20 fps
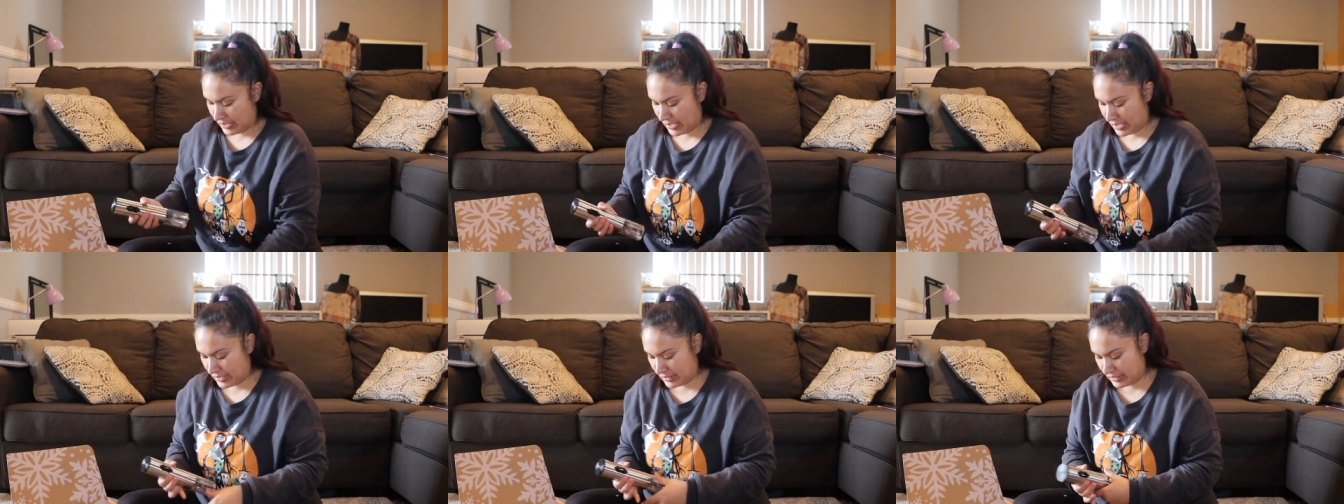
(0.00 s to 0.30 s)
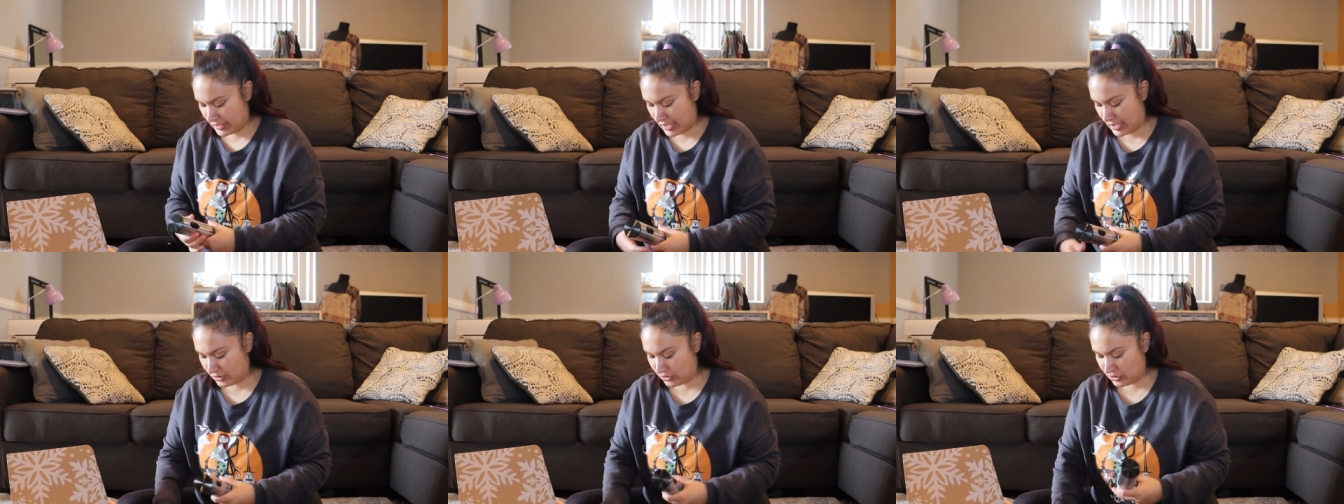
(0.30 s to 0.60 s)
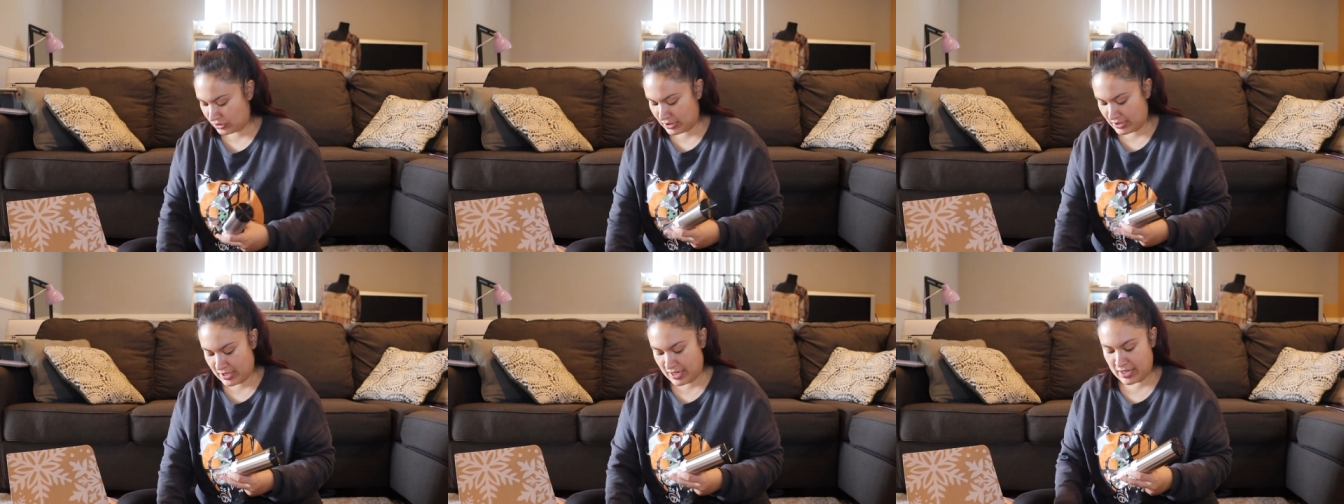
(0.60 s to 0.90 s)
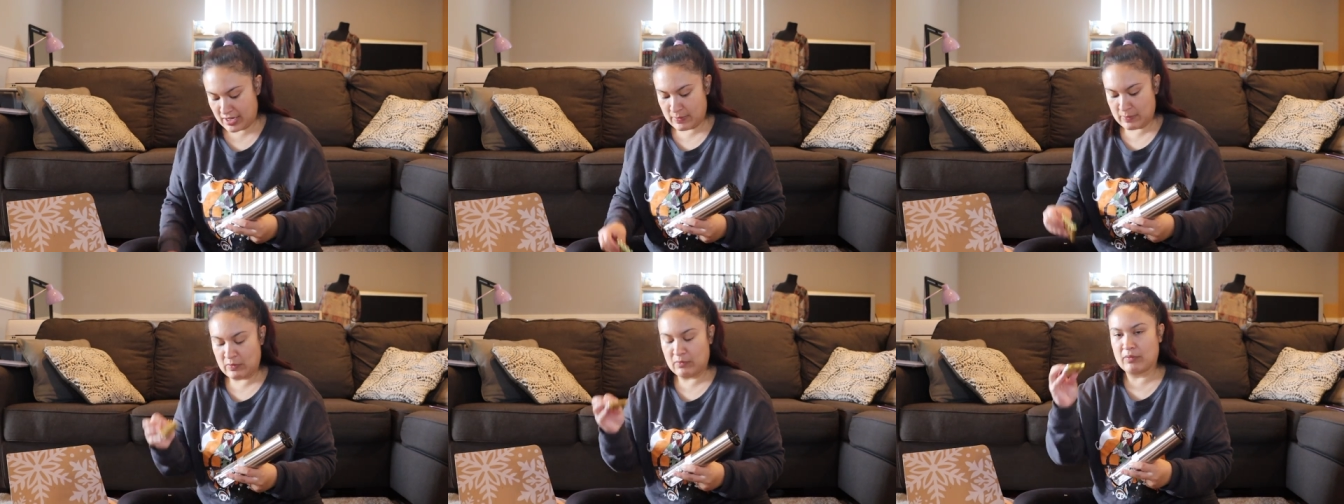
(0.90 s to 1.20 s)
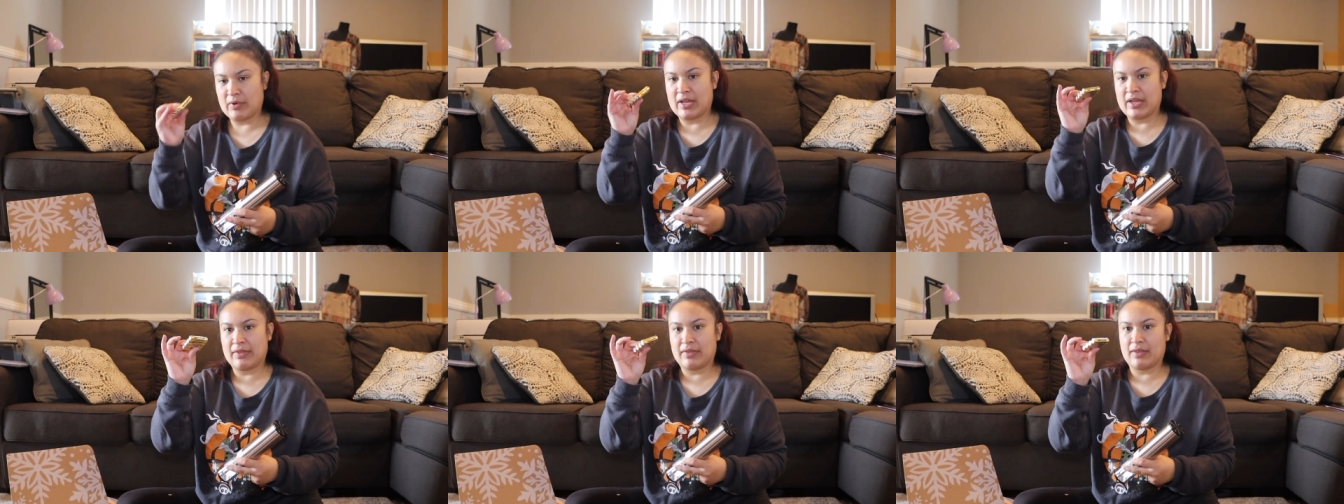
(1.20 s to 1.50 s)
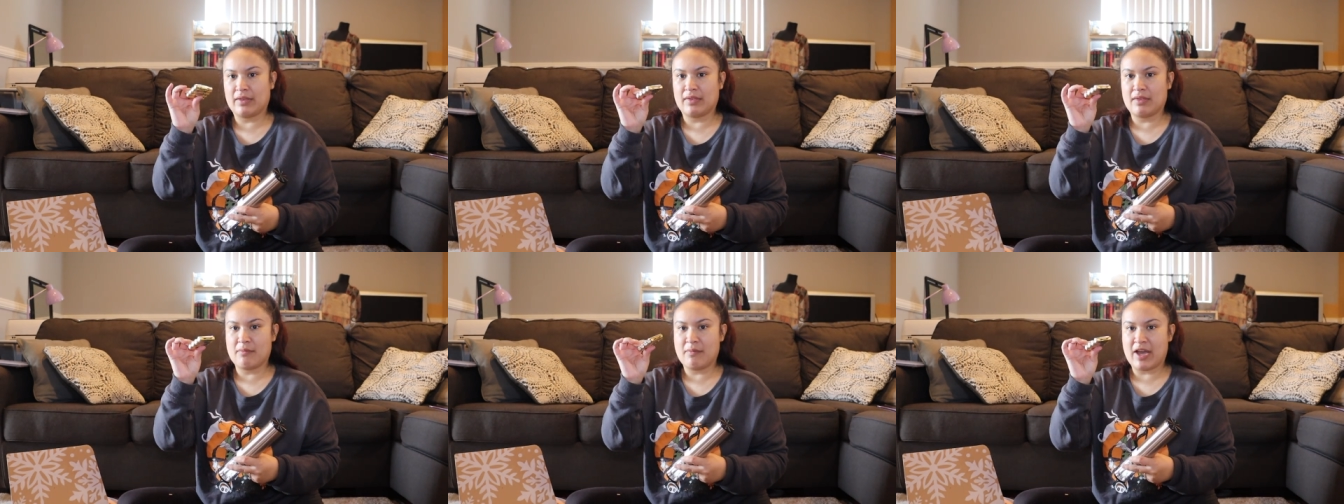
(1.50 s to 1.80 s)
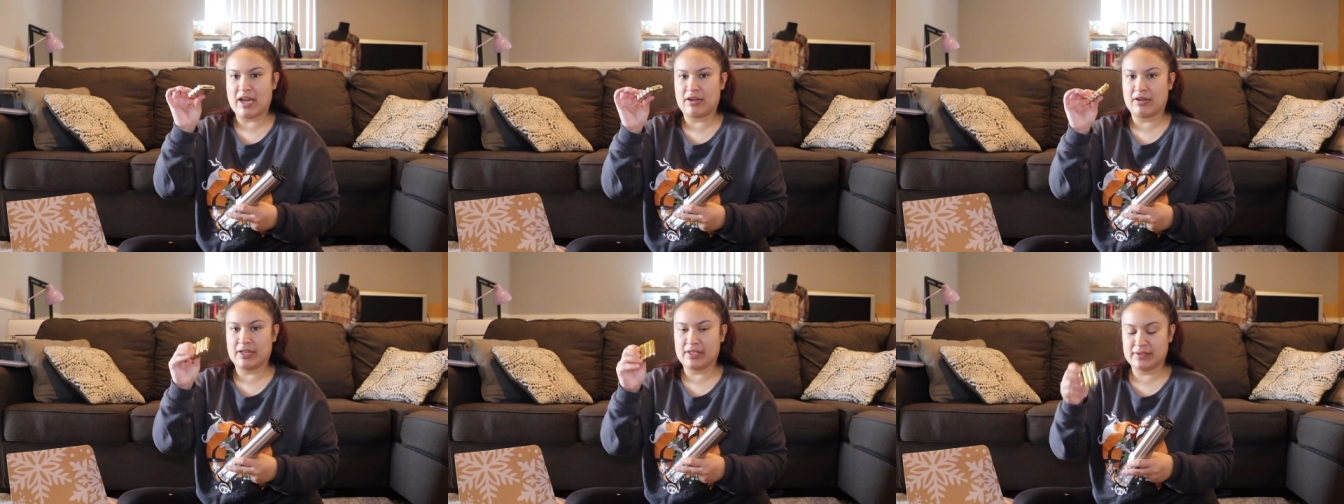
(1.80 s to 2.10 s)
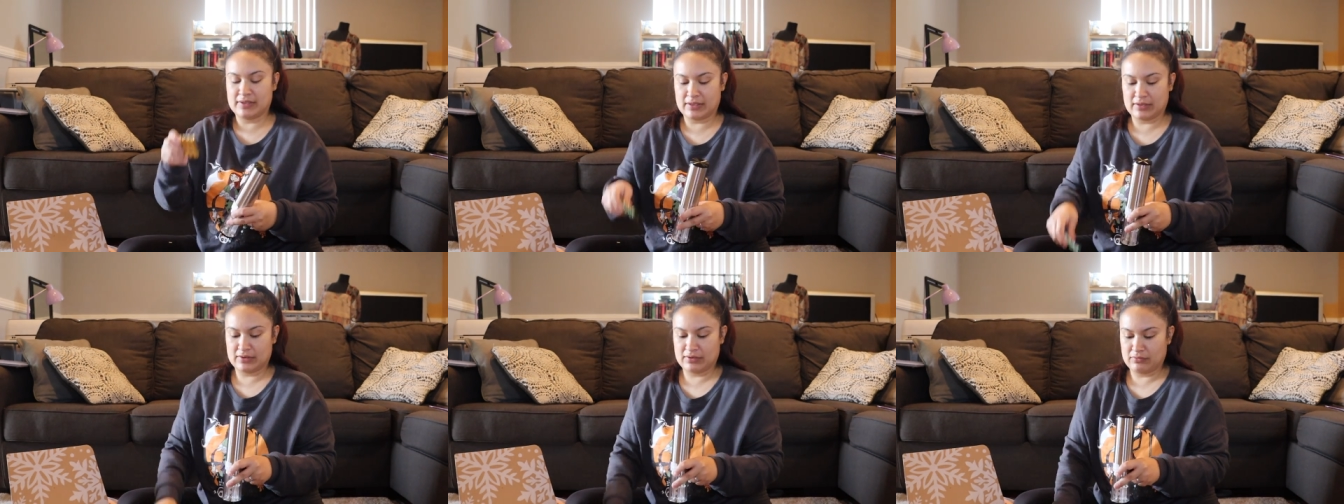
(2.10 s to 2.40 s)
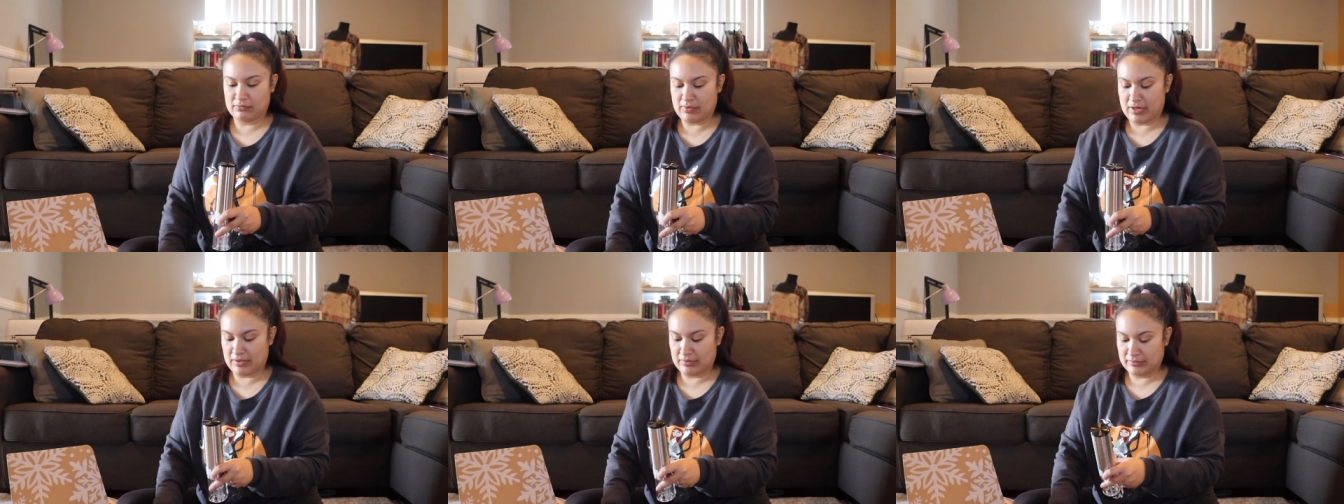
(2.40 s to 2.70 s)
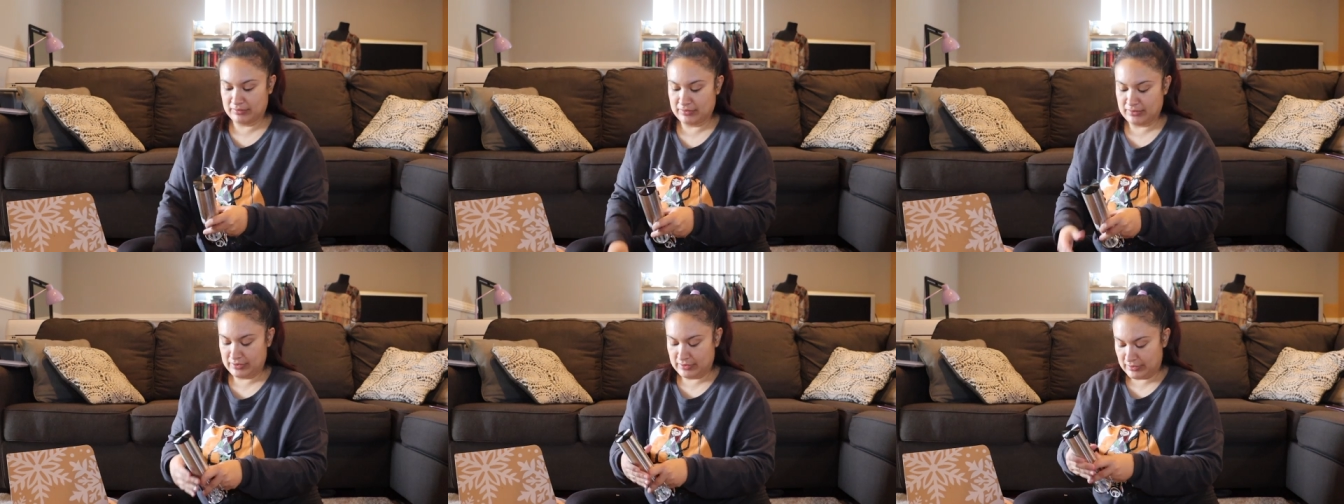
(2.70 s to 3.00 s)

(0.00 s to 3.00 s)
And it actually came with the batteries as well.